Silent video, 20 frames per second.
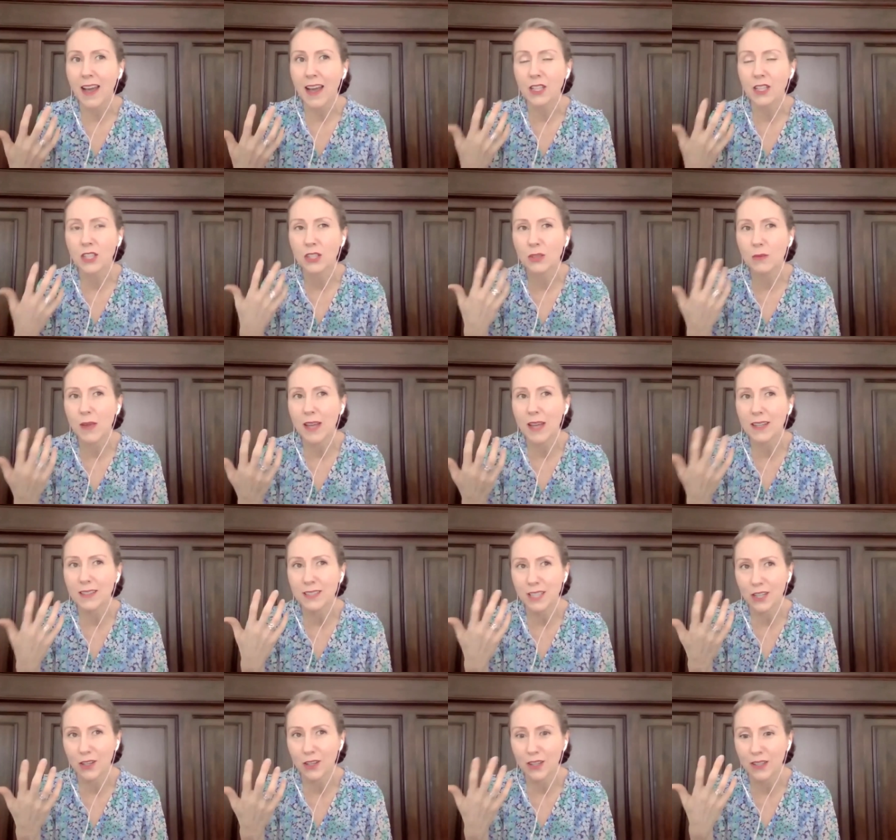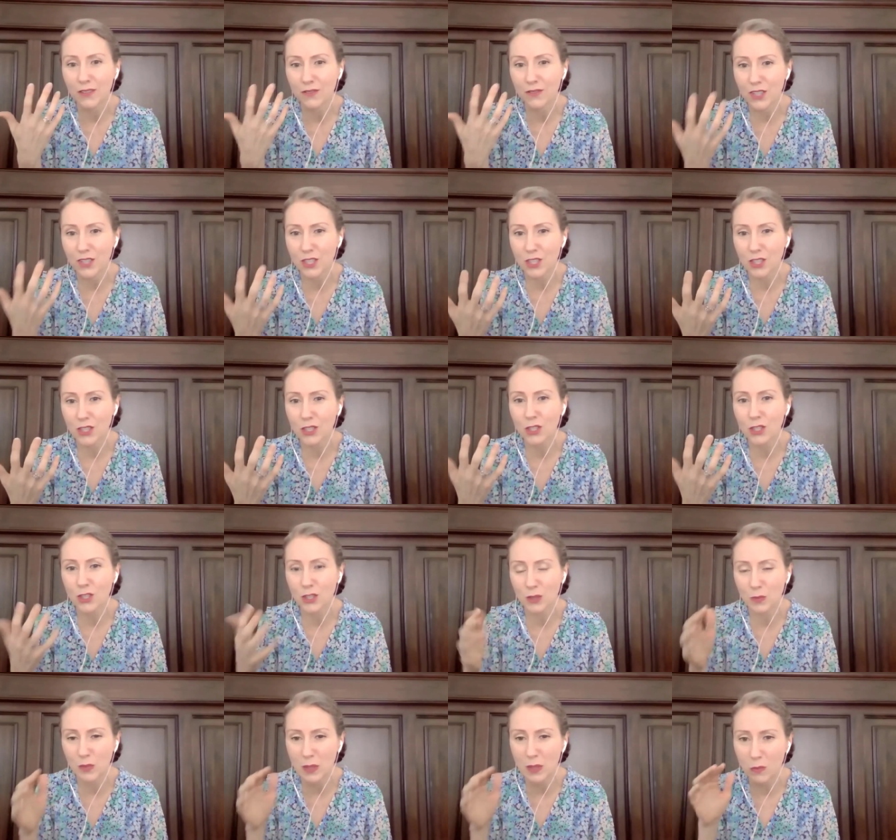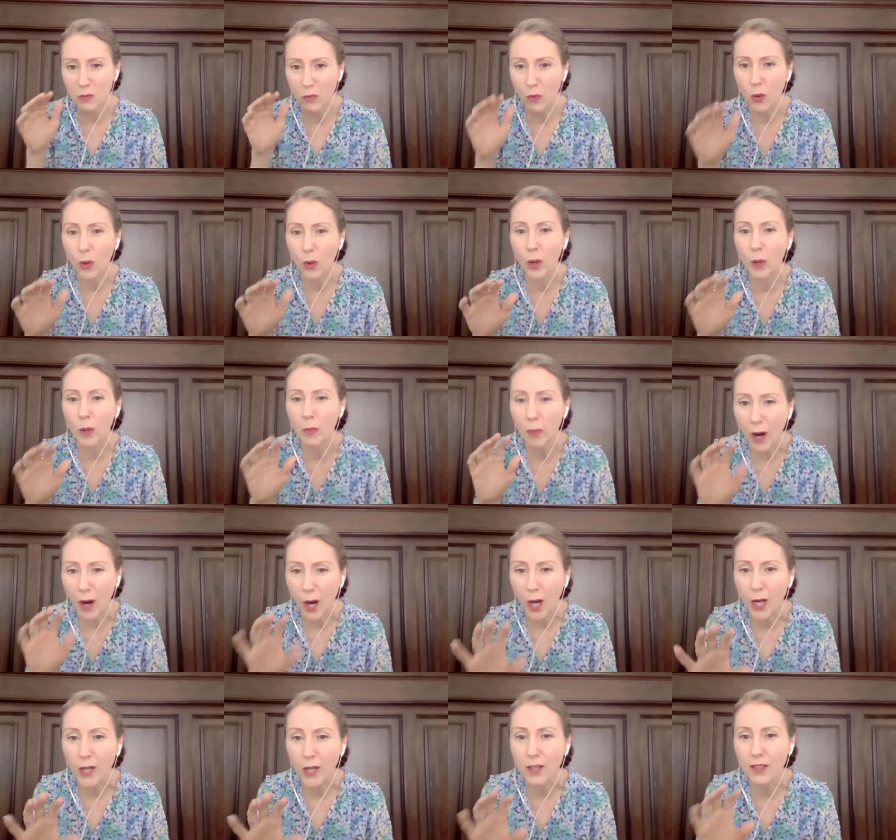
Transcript: humanitarian vision should be more part